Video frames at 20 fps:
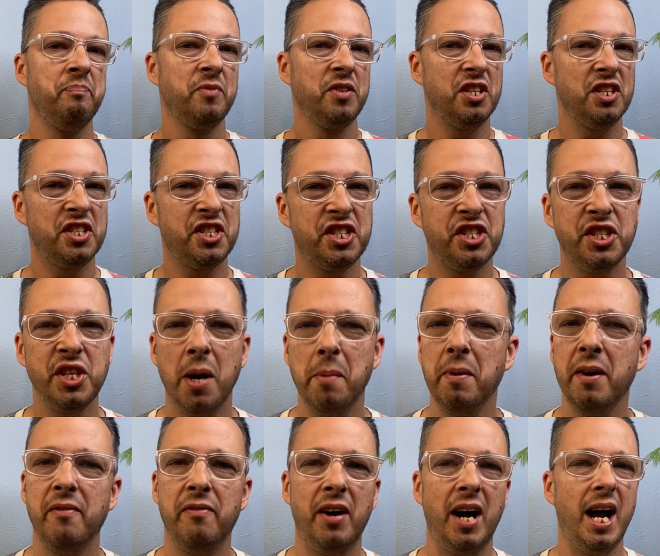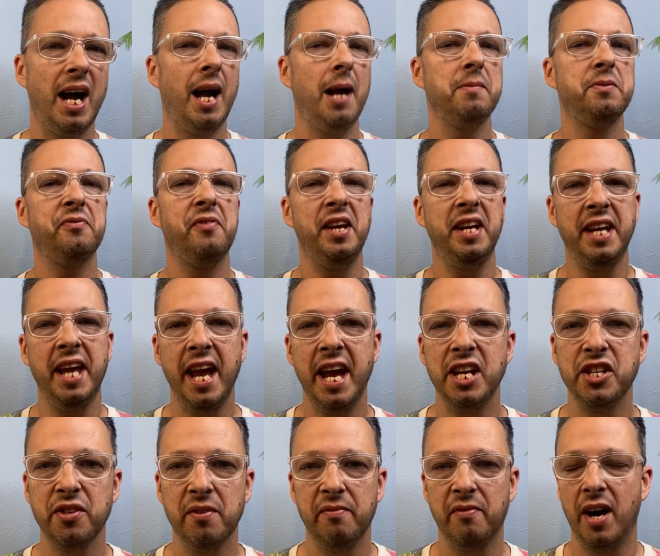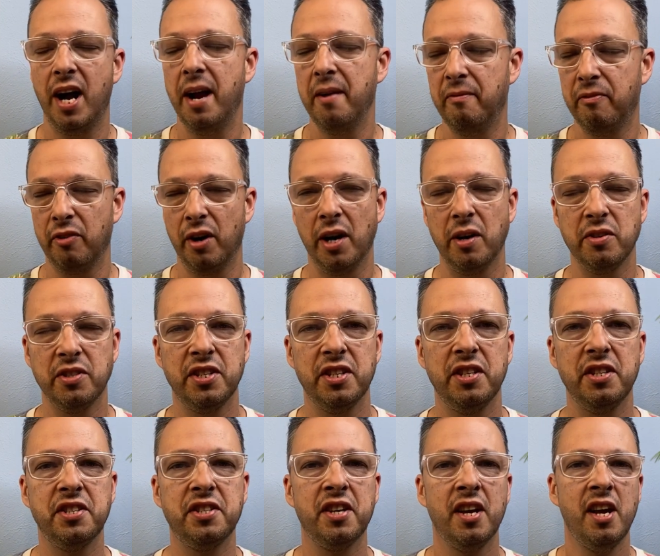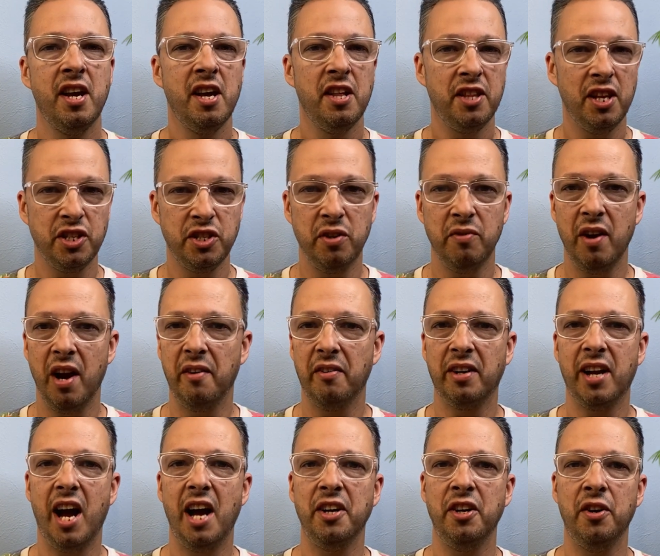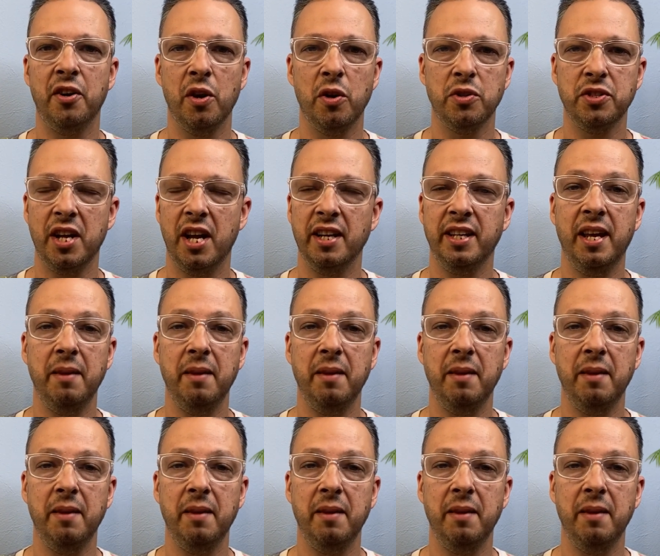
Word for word: just summer vibes, vacation vibe fragrances that you've ever gotten your nose on.